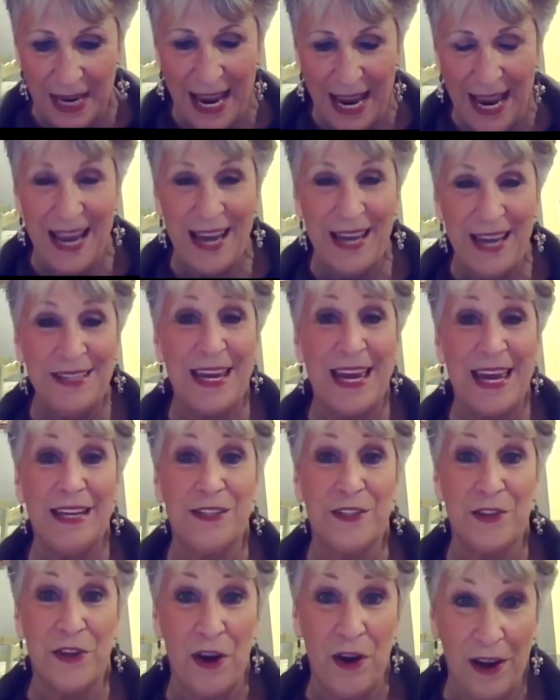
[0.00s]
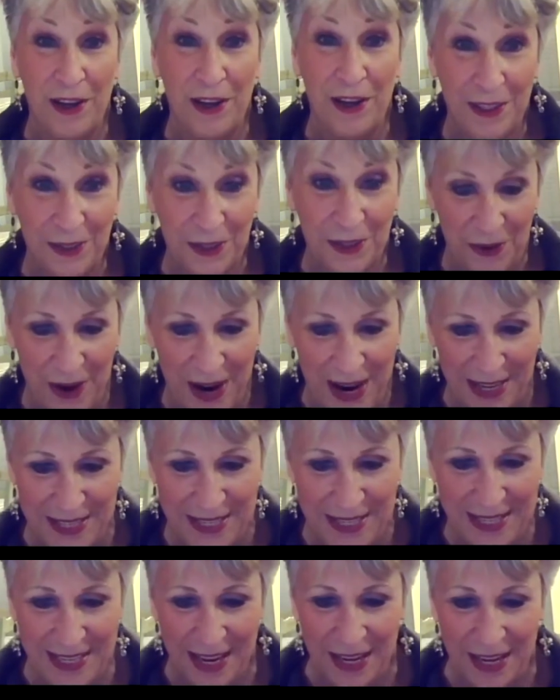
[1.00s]
and a toddler
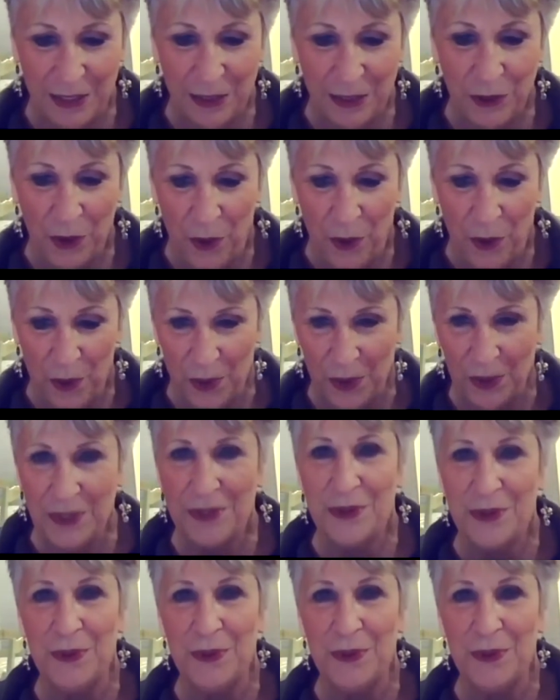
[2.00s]
grandson, Colt,